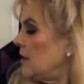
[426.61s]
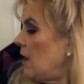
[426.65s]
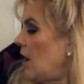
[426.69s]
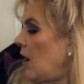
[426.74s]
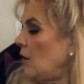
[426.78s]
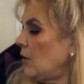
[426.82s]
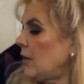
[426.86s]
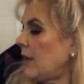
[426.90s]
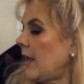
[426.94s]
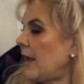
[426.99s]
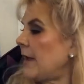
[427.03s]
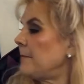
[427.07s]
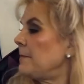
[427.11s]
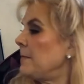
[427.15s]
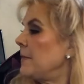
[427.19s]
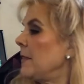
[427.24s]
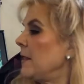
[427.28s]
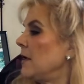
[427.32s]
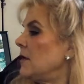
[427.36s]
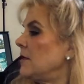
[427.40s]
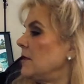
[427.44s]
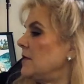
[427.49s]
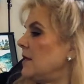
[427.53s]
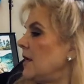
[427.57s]
Okay,
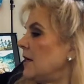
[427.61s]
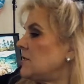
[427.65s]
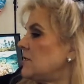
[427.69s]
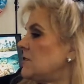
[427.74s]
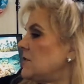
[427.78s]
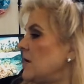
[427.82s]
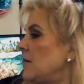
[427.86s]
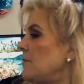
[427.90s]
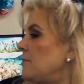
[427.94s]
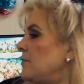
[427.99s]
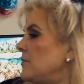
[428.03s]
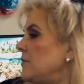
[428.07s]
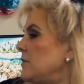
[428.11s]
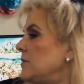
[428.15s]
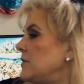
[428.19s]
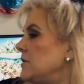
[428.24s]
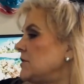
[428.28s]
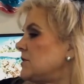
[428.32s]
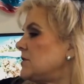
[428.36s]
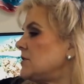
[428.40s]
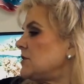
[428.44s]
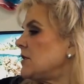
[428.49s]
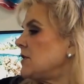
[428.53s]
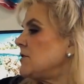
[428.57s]
next up,
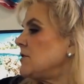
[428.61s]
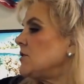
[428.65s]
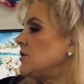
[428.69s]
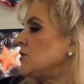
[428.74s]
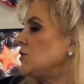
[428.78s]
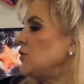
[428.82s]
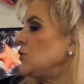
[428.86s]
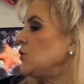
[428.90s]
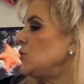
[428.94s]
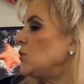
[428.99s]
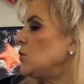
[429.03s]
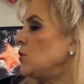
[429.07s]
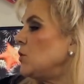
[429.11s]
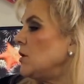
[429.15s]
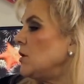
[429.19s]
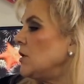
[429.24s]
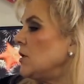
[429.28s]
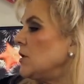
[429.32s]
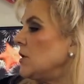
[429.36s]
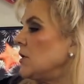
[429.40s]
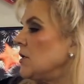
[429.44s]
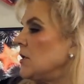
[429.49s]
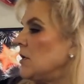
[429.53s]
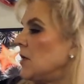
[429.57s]
this is a new
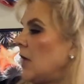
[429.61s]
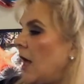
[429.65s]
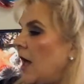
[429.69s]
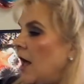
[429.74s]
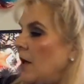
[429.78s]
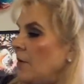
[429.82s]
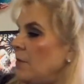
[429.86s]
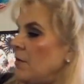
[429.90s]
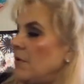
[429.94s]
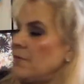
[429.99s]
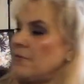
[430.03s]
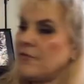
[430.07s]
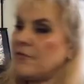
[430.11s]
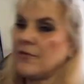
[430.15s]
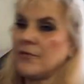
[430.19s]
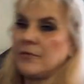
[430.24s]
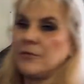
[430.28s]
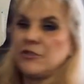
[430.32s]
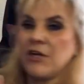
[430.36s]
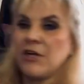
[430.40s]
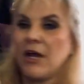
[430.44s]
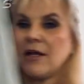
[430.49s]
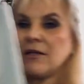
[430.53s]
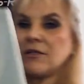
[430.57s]
album from
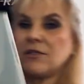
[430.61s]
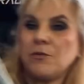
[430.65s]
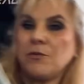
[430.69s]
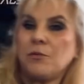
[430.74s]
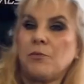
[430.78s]
Jackson